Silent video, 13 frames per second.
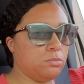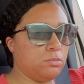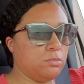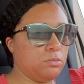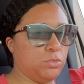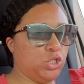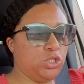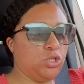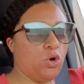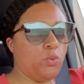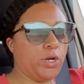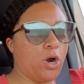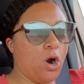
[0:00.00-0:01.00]
mm, just no
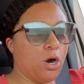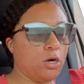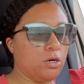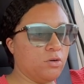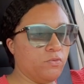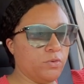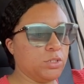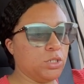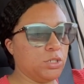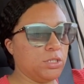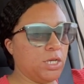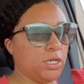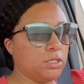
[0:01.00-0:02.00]
regard for certain
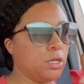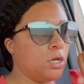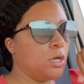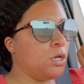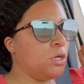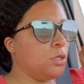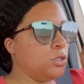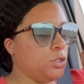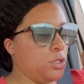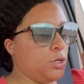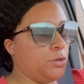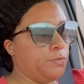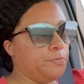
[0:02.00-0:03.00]
things.
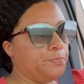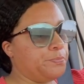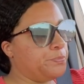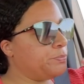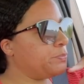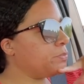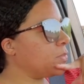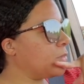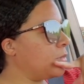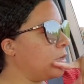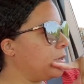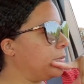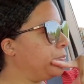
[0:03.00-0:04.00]
So,
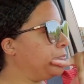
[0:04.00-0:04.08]
yeah.